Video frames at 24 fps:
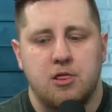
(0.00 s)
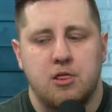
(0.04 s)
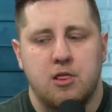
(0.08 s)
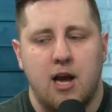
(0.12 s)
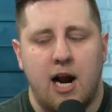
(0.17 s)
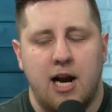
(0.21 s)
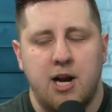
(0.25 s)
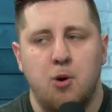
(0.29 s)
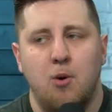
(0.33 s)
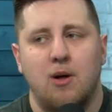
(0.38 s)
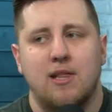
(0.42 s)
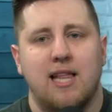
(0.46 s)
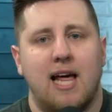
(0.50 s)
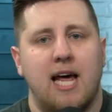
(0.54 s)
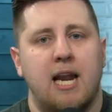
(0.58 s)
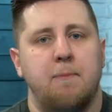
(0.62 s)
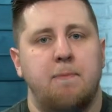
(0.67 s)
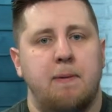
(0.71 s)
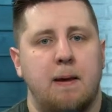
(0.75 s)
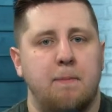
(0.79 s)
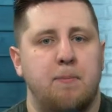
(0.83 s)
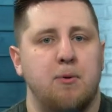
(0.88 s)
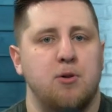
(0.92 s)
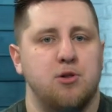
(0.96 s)
I know a lot of
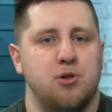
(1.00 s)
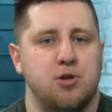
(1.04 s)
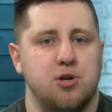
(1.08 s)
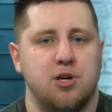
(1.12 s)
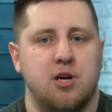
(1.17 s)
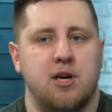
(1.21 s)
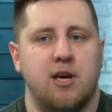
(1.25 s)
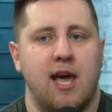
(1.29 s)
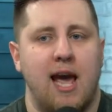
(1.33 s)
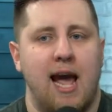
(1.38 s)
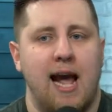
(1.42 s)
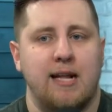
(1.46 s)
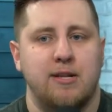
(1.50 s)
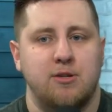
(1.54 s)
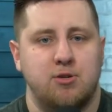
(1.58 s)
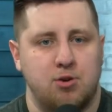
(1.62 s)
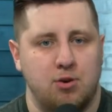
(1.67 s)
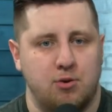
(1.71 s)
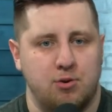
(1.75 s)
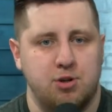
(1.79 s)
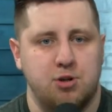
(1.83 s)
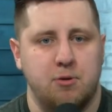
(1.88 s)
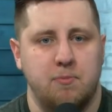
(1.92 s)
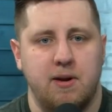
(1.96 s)
people look at
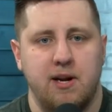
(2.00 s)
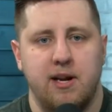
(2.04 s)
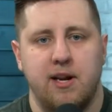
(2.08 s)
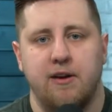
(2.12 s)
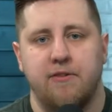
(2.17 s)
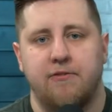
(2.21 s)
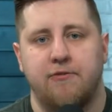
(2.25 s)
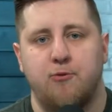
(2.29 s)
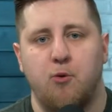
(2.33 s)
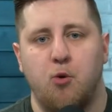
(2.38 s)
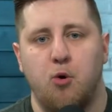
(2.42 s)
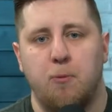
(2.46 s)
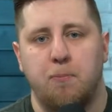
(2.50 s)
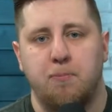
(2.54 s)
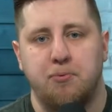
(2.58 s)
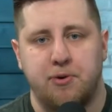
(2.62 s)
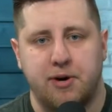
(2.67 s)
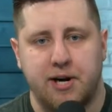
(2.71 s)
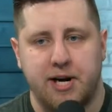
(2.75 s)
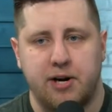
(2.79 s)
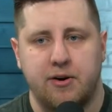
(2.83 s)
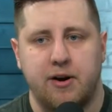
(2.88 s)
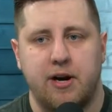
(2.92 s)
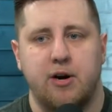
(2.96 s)
social media for
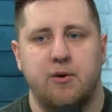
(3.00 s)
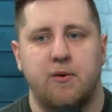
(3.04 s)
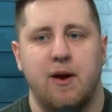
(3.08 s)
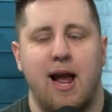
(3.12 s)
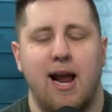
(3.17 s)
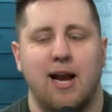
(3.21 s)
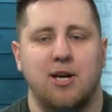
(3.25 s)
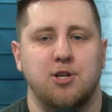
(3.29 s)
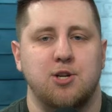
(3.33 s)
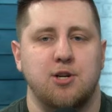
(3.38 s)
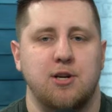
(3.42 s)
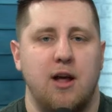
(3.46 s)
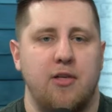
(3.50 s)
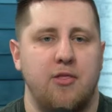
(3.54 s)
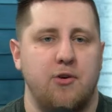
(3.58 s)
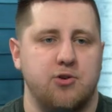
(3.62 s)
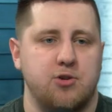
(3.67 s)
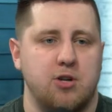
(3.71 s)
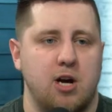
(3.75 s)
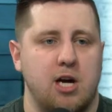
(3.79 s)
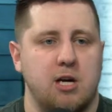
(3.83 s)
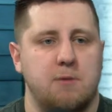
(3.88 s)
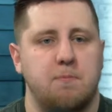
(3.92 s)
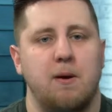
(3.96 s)
player interaction and they're
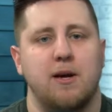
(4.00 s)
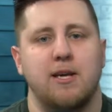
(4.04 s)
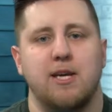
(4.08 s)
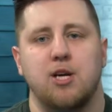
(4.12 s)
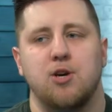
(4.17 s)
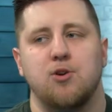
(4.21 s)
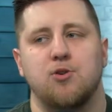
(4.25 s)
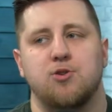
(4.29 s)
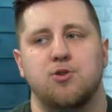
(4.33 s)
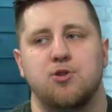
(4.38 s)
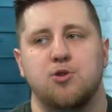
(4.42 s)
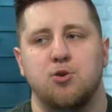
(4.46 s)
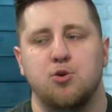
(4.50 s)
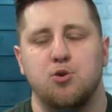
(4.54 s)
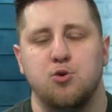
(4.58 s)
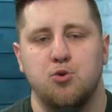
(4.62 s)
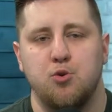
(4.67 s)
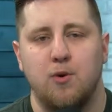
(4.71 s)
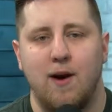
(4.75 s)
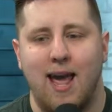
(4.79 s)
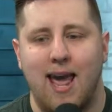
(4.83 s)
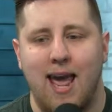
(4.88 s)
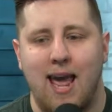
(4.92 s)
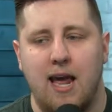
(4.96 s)
talking about year
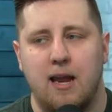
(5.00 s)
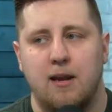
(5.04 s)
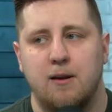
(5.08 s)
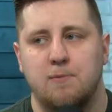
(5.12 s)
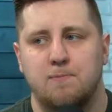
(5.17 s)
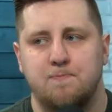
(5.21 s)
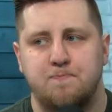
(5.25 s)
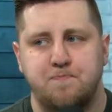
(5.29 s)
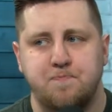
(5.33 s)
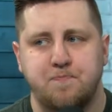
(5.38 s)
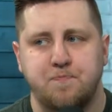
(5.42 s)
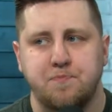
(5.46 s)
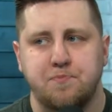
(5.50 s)
2, and